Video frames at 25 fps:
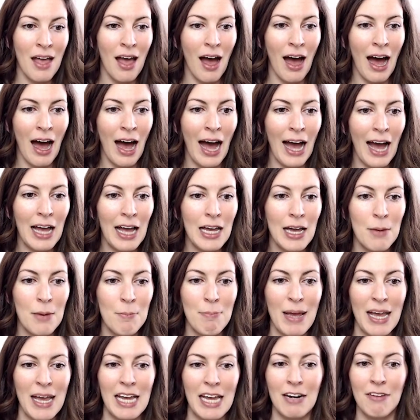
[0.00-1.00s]
I am
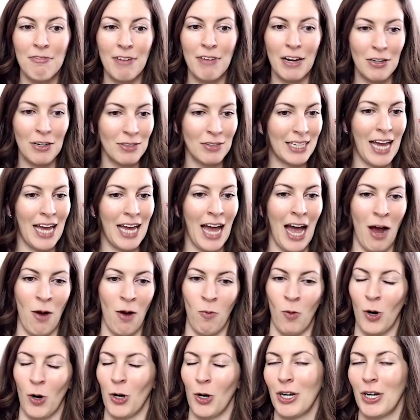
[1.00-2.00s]
paid fairly at
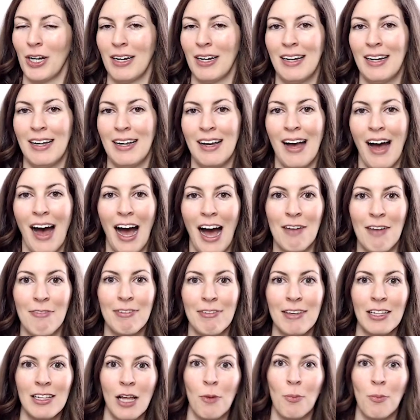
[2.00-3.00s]
work. I
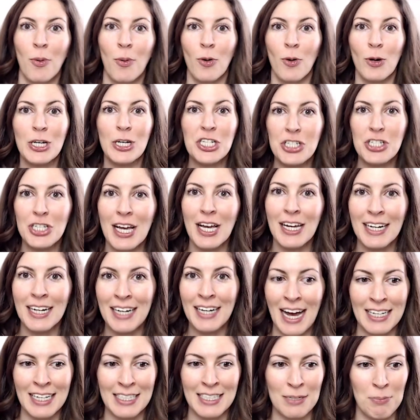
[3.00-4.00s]
feel appreciated
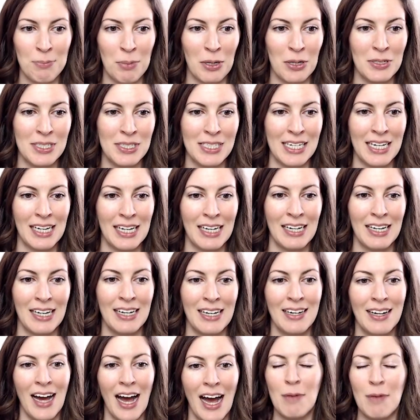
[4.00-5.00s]
as a person.
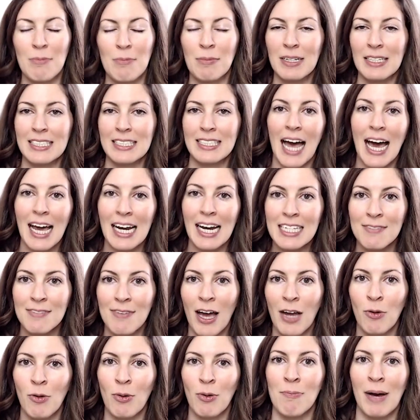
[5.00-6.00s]
I'm
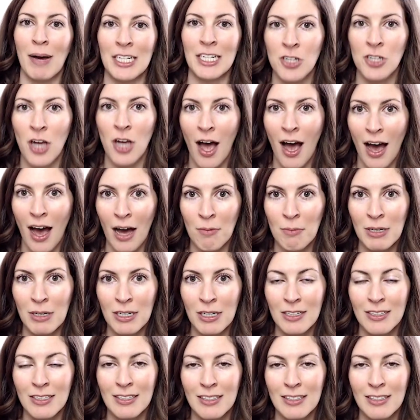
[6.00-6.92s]
satisfied with my job.